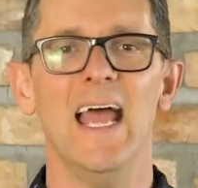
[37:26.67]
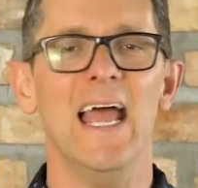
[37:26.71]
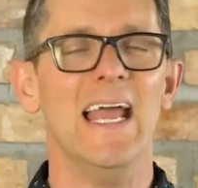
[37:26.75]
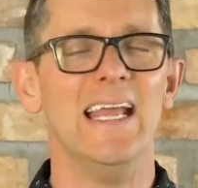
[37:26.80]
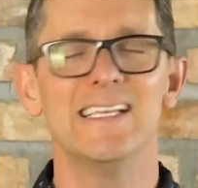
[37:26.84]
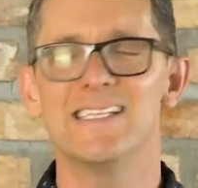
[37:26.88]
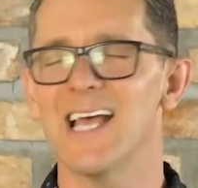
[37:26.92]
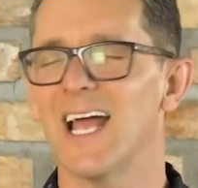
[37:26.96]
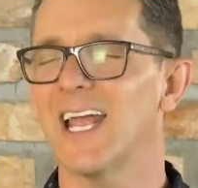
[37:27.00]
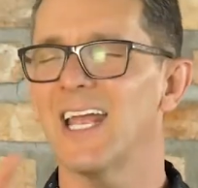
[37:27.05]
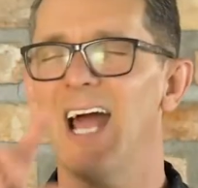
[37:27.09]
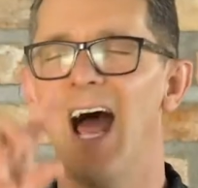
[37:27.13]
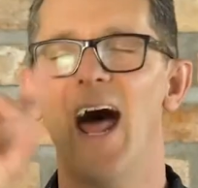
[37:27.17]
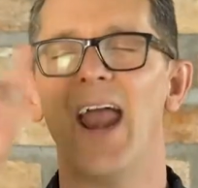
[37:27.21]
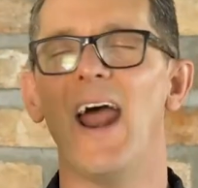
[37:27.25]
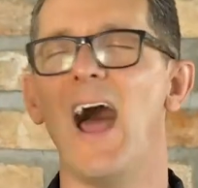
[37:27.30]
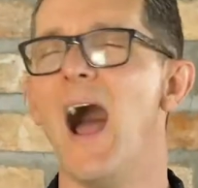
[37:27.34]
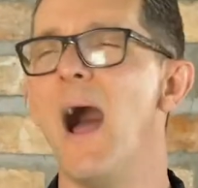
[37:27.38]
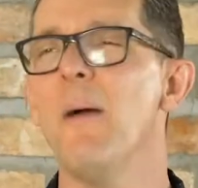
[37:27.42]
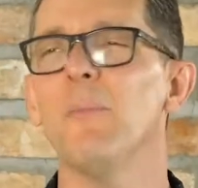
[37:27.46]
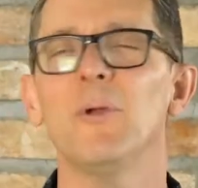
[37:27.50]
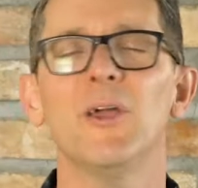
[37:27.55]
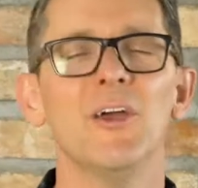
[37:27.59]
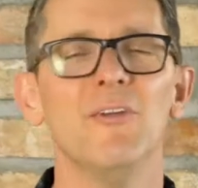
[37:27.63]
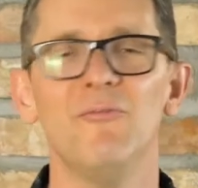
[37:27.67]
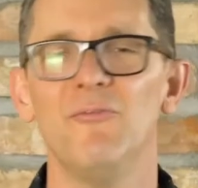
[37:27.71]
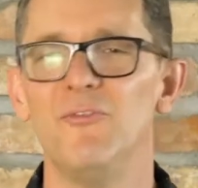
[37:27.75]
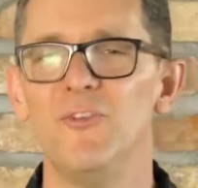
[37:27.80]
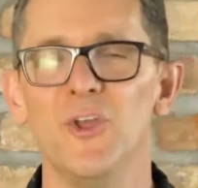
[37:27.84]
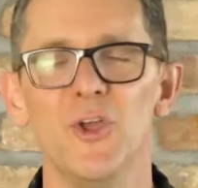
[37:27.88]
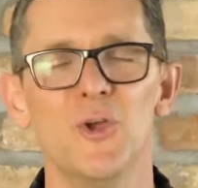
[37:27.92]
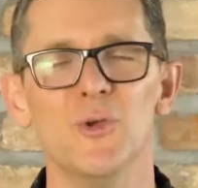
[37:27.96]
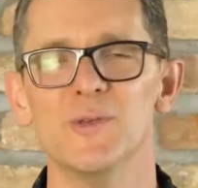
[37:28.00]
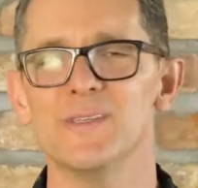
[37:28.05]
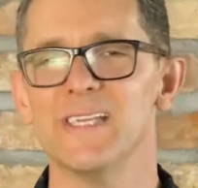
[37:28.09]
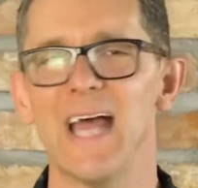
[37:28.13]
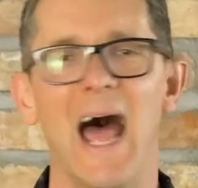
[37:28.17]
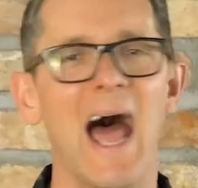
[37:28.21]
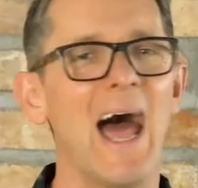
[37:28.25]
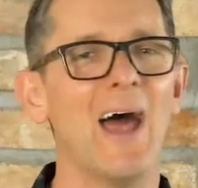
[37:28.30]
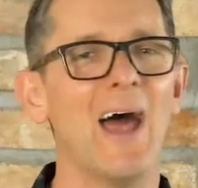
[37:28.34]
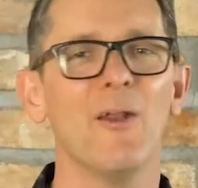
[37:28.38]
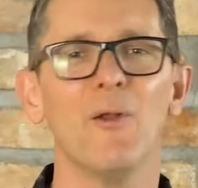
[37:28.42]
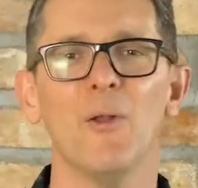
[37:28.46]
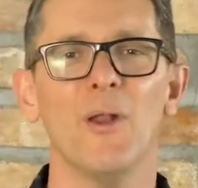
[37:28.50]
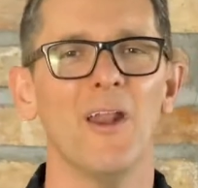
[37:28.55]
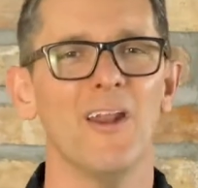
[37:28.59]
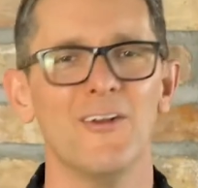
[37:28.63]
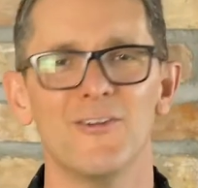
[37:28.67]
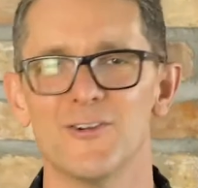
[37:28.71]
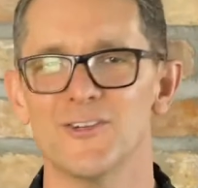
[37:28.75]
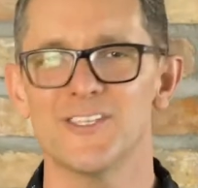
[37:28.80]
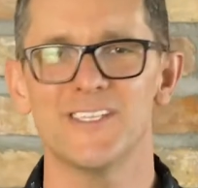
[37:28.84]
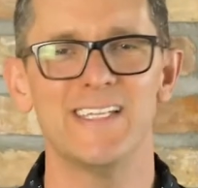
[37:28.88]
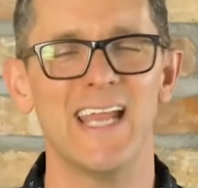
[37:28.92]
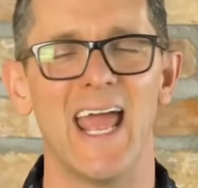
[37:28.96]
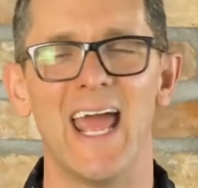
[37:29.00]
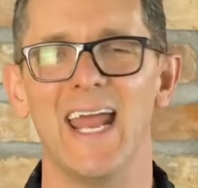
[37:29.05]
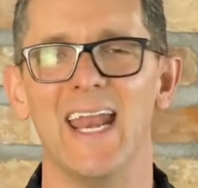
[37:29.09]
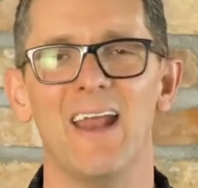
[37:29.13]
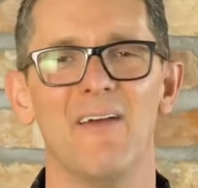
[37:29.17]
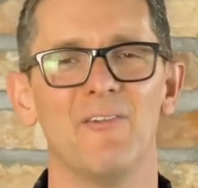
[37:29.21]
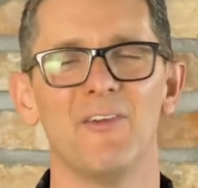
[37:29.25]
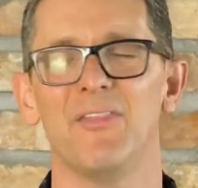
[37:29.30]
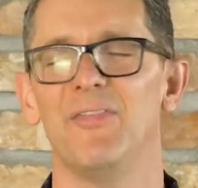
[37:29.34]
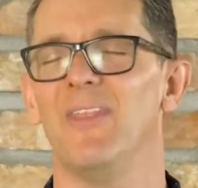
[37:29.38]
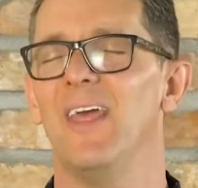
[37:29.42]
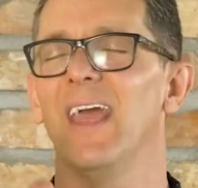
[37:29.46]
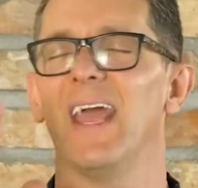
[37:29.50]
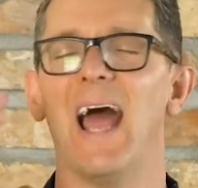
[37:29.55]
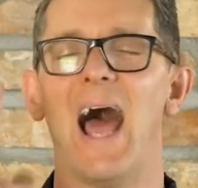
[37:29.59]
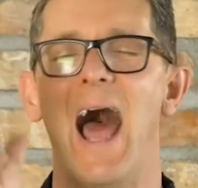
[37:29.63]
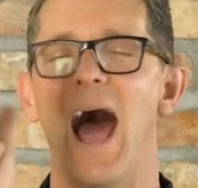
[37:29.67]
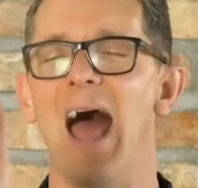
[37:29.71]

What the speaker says: He's like, God, I'm confused. I don't understand everything.